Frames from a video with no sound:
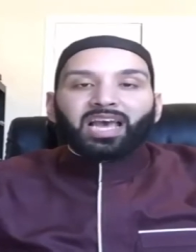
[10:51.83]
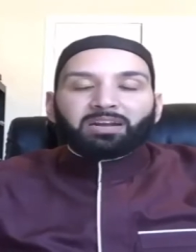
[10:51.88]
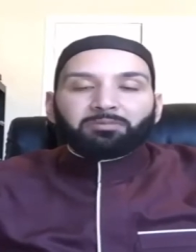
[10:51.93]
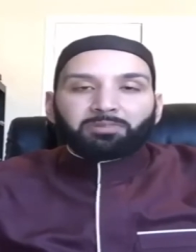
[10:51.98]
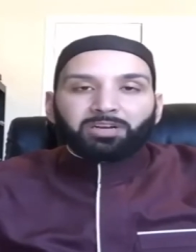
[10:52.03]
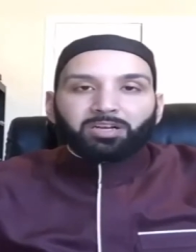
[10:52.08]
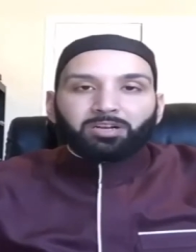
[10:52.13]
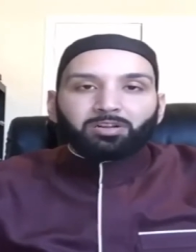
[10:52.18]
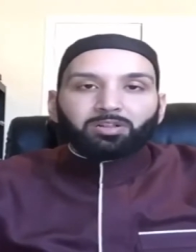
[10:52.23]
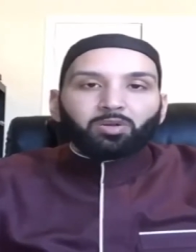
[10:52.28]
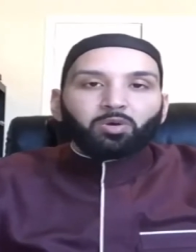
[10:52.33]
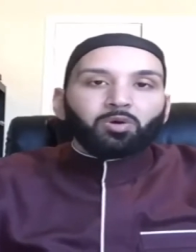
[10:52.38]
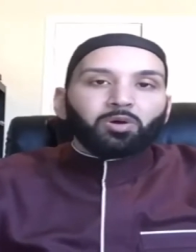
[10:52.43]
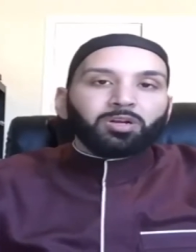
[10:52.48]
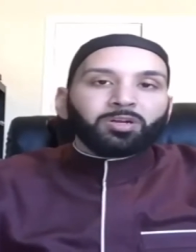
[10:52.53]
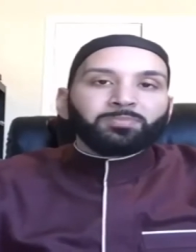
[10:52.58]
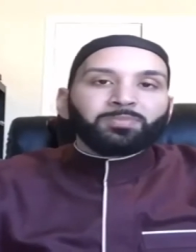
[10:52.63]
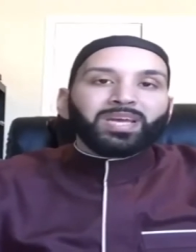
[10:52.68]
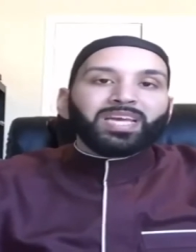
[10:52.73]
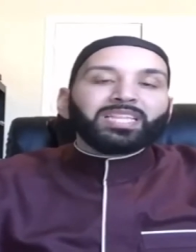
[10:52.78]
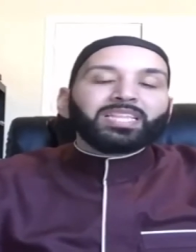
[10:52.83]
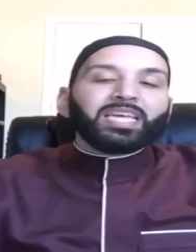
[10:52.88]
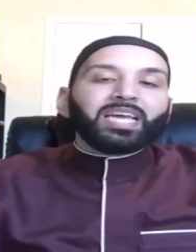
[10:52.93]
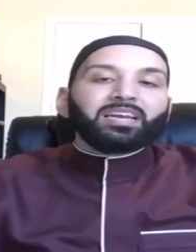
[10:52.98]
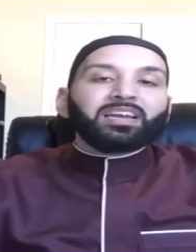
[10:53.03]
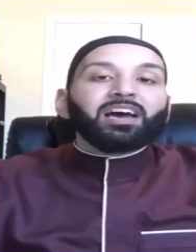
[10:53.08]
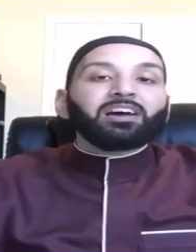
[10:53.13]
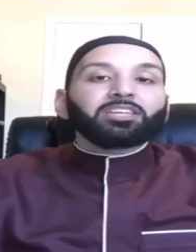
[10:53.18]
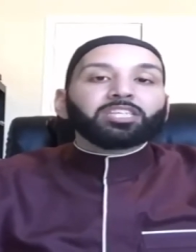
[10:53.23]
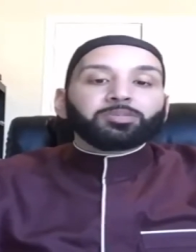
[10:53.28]
And when your Lord made the
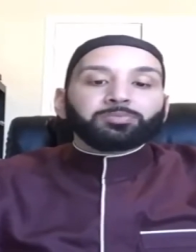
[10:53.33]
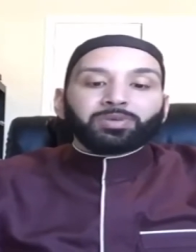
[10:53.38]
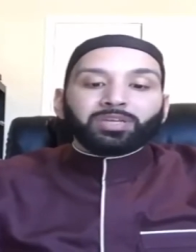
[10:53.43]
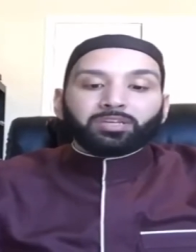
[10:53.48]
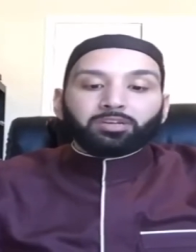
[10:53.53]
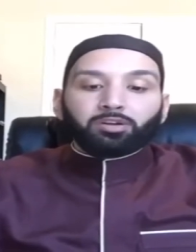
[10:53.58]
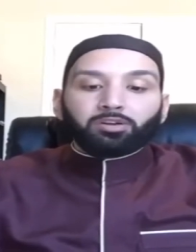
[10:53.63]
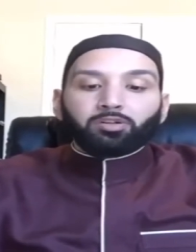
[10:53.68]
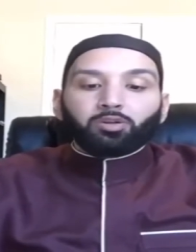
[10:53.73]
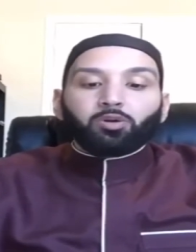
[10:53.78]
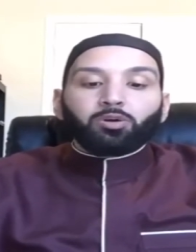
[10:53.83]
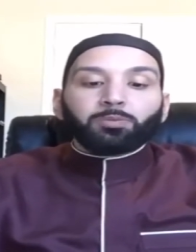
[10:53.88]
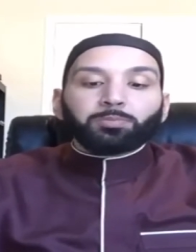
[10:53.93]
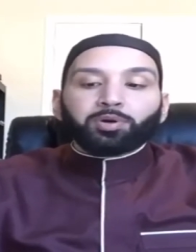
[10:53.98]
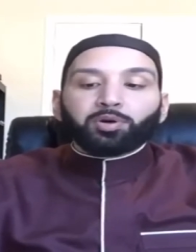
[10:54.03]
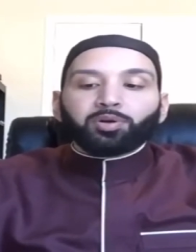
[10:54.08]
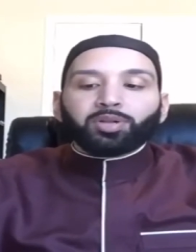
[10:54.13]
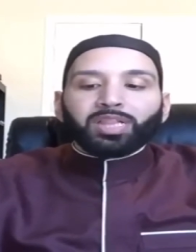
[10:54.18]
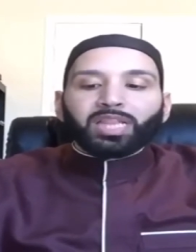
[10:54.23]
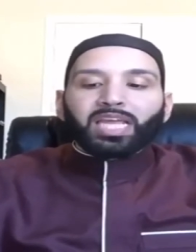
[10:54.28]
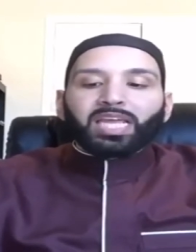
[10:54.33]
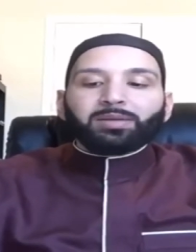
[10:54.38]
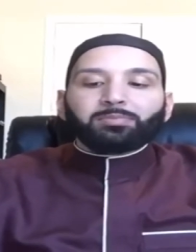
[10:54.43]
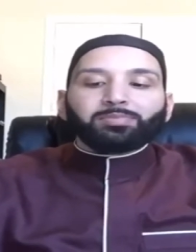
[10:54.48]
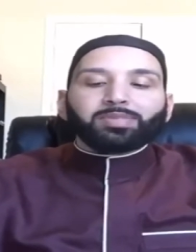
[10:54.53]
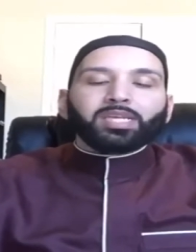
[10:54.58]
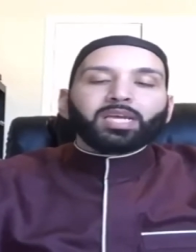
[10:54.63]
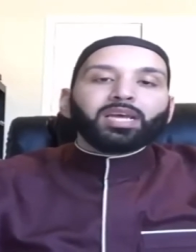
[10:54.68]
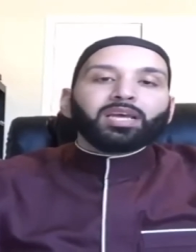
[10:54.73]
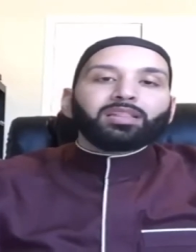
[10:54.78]
announcement, your Lord
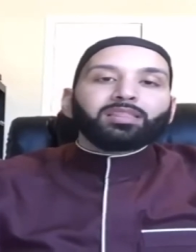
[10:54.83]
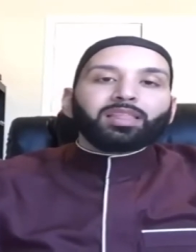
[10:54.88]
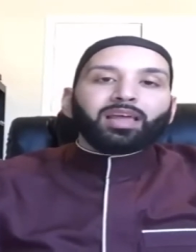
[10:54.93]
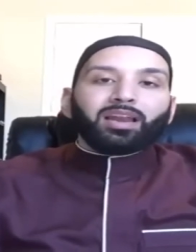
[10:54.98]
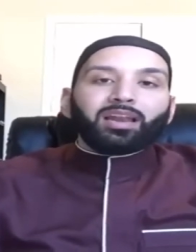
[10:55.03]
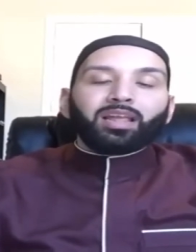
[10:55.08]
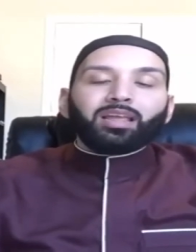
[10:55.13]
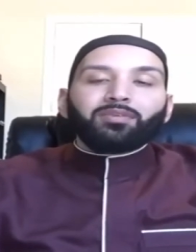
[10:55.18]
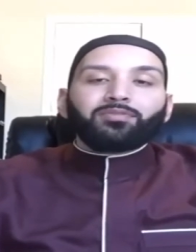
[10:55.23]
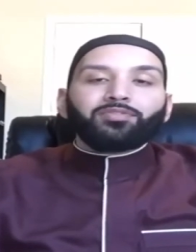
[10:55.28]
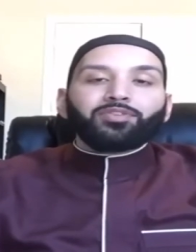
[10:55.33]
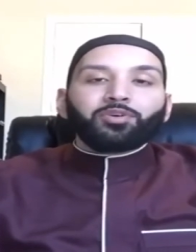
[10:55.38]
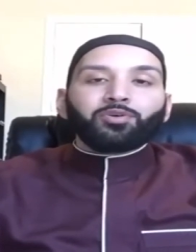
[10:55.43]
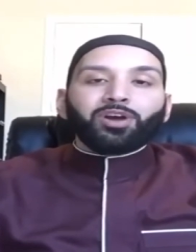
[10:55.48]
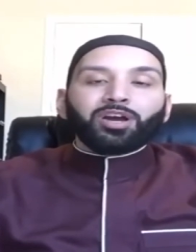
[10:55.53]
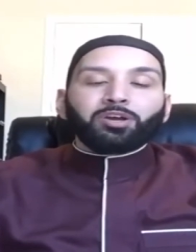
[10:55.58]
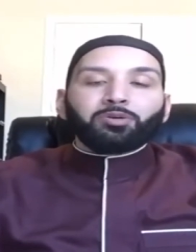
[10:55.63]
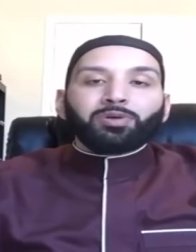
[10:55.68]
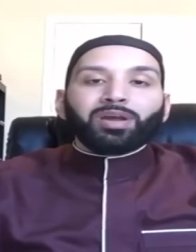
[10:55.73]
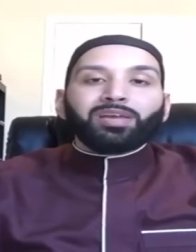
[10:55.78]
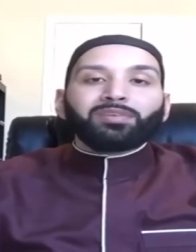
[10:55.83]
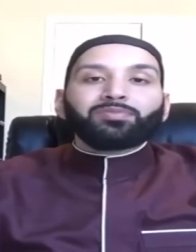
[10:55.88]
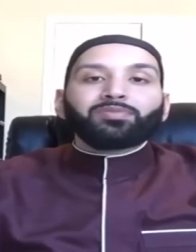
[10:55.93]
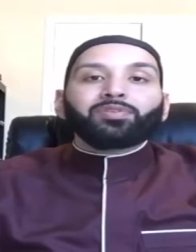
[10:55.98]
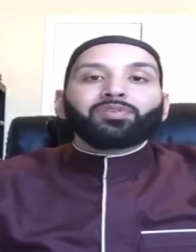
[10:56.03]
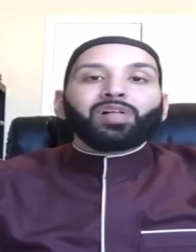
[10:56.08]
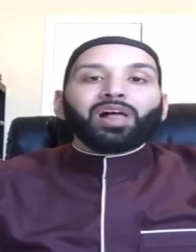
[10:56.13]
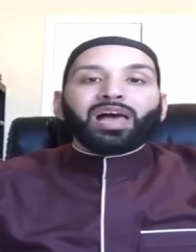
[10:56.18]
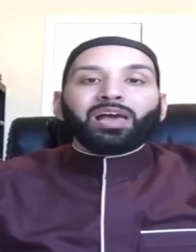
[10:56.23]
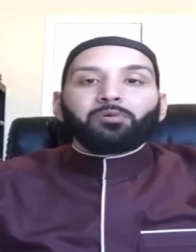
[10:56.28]
proclaimed that if you are
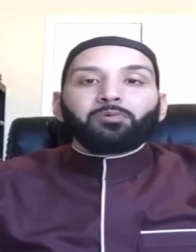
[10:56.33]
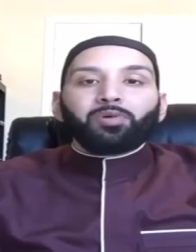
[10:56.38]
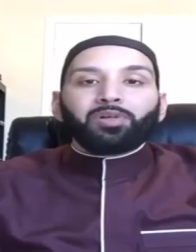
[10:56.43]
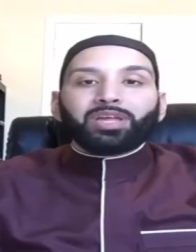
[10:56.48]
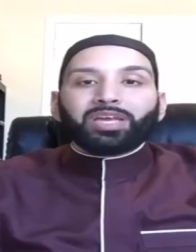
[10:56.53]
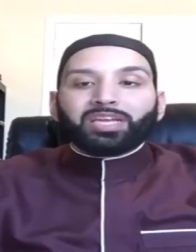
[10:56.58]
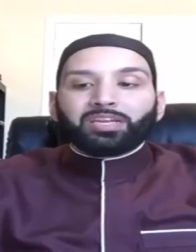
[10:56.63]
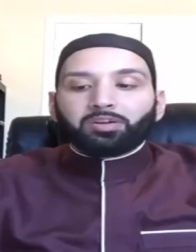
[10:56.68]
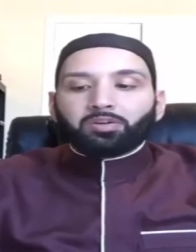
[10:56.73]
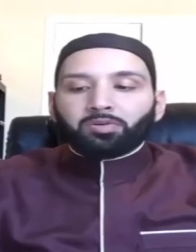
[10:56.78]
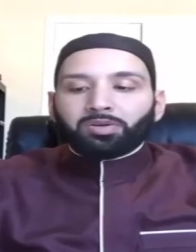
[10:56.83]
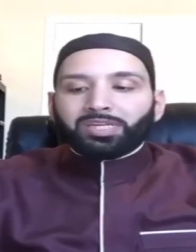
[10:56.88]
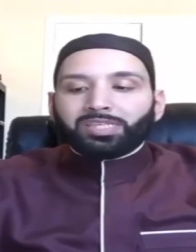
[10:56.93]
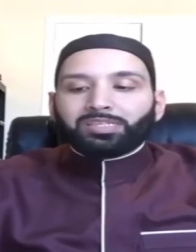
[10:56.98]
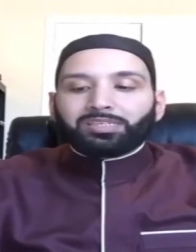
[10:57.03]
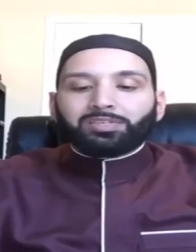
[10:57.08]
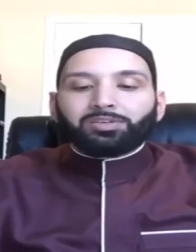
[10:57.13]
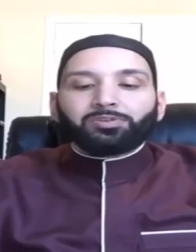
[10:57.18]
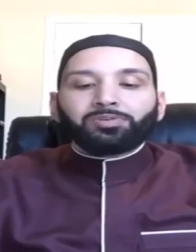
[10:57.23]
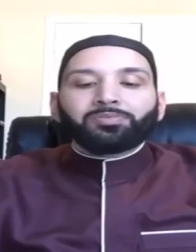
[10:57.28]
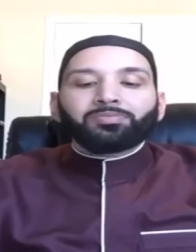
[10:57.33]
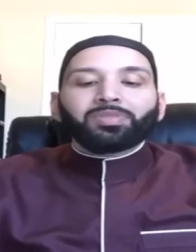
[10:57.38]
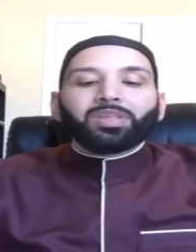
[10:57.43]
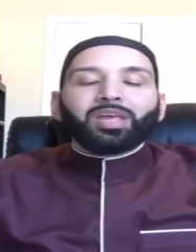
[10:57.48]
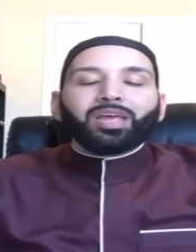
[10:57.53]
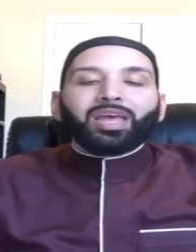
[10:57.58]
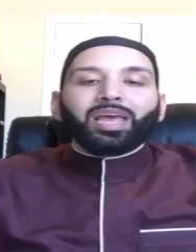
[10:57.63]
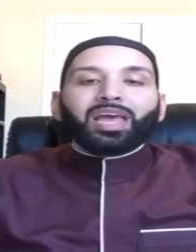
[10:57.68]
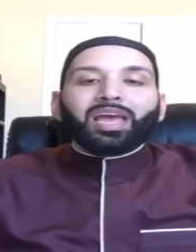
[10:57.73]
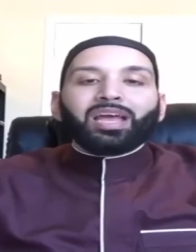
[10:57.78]
grateful, I will increase you.
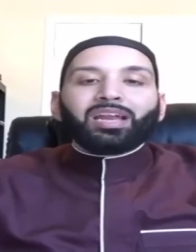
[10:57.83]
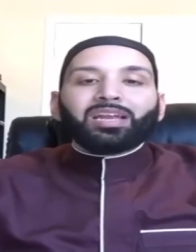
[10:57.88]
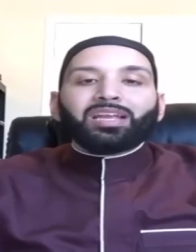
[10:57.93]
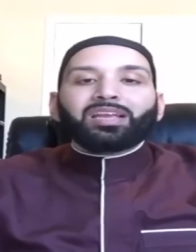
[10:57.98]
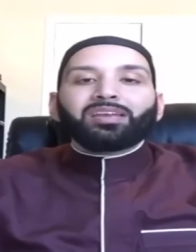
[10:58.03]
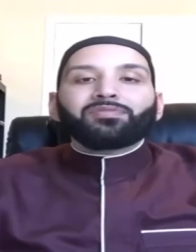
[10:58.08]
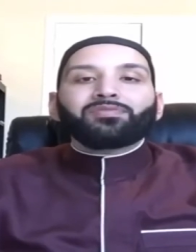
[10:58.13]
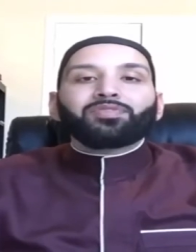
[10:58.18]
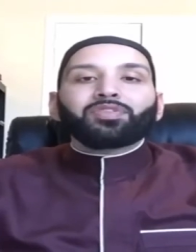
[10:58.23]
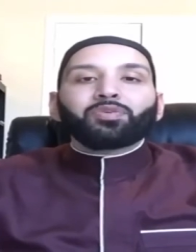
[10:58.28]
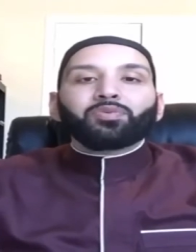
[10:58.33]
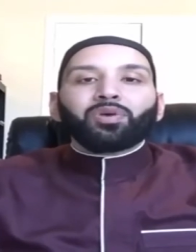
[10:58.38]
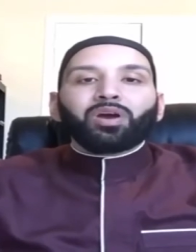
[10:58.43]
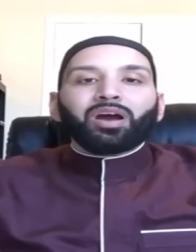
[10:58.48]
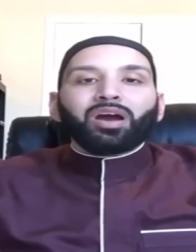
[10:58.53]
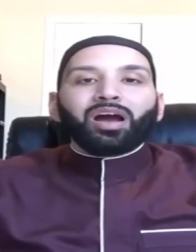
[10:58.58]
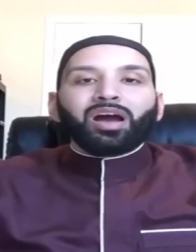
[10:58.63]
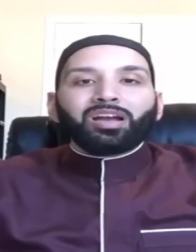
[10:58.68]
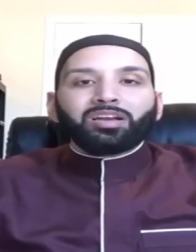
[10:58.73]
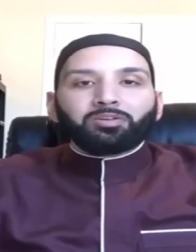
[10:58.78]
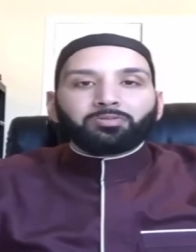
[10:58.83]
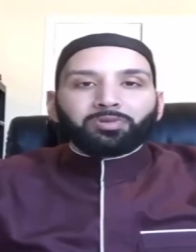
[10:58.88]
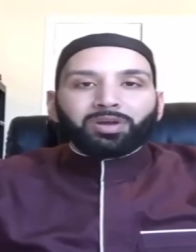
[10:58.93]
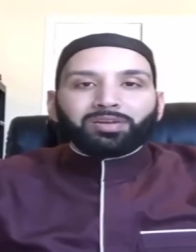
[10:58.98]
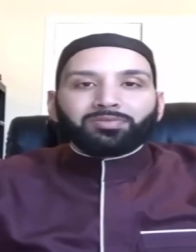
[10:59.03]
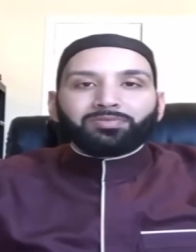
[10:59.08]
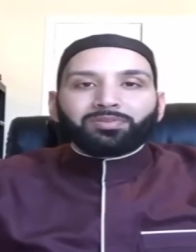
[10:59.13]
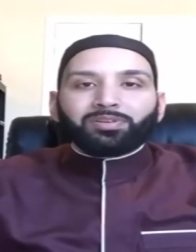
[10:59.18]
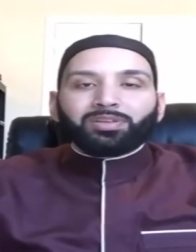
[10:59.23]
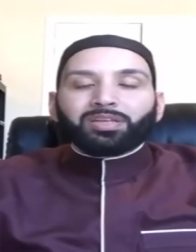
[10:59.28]
And if you are
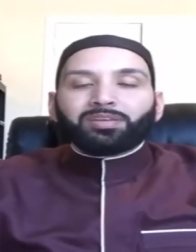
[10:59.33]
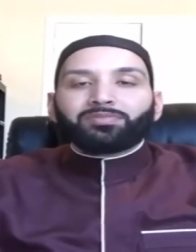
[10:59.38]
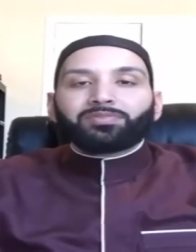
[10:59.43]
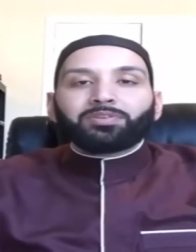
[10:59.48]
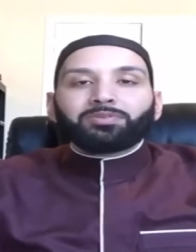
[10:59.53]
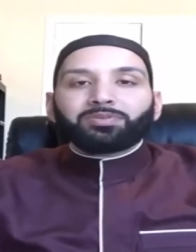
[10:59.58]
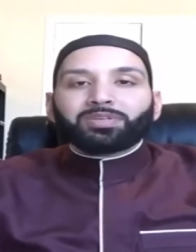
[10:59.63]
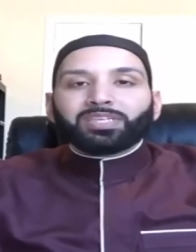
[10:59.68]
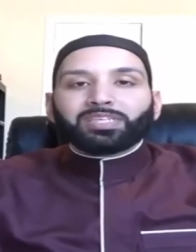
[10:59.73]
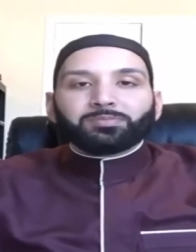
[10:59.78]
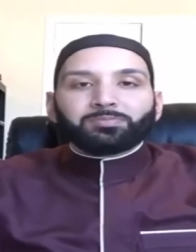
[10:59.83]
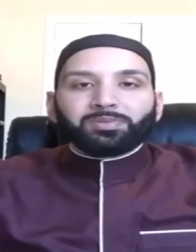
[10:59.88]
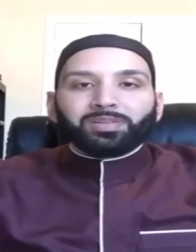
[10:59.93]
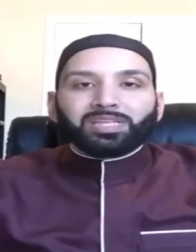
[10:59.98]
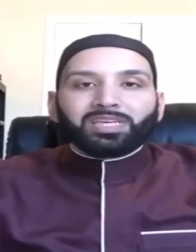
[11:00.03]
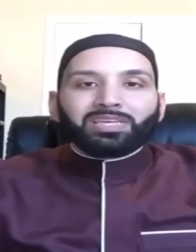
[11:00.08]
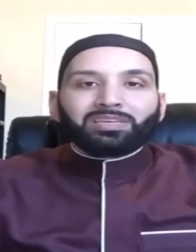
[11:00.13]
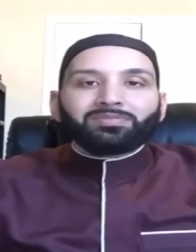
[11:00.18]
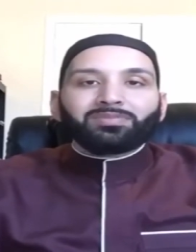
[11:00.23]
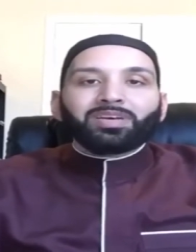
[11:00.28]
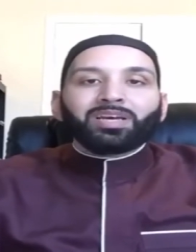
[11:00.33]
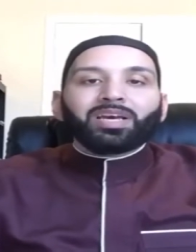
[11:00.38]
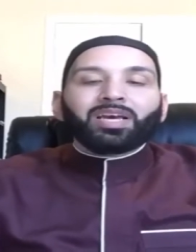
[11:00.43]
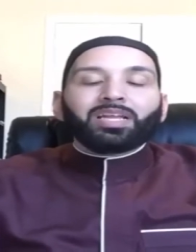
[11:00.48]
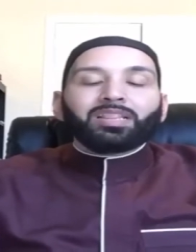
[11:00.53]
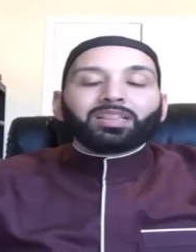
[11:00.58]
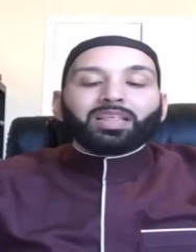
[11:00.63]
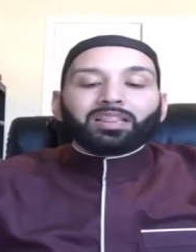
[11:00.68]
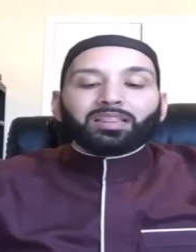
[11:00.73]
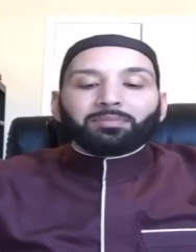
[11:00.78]
ungrateful, if you disbelieve,
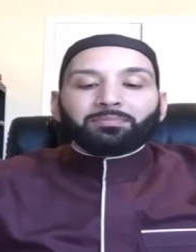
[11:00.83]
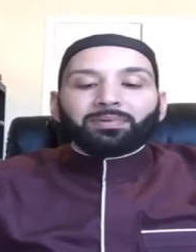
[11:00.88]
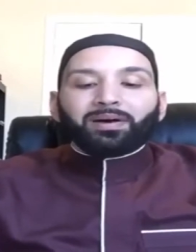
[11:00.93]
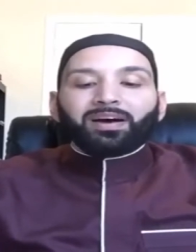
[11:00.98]
then the